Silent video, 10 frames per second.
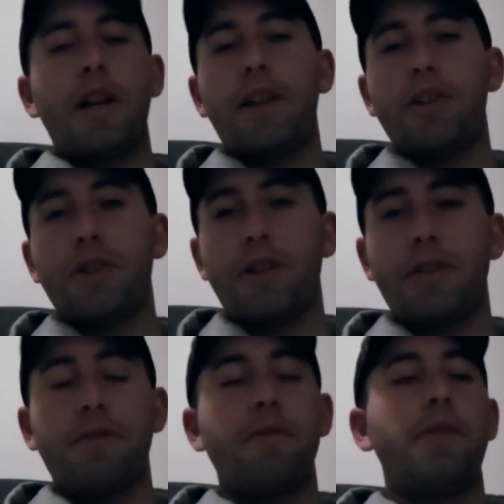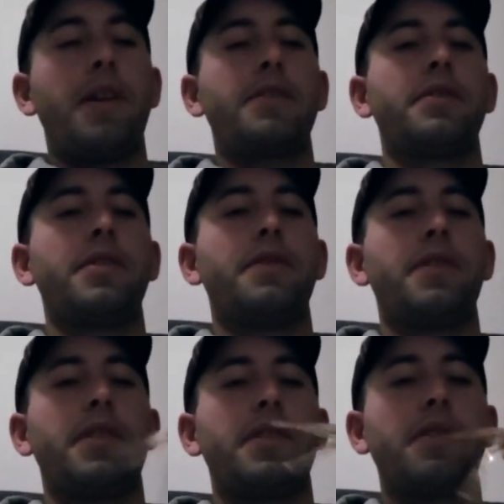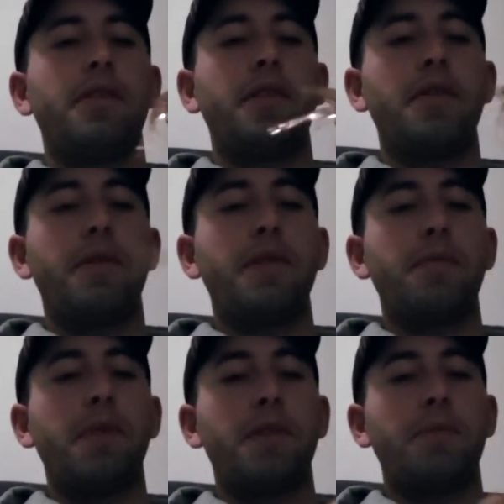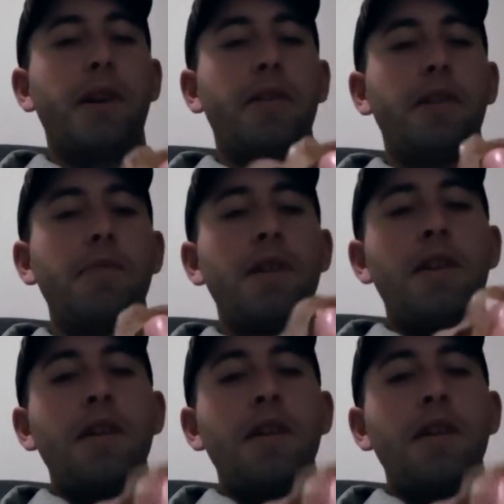I like to try to do things a little differently, so I'll go with this spider grub.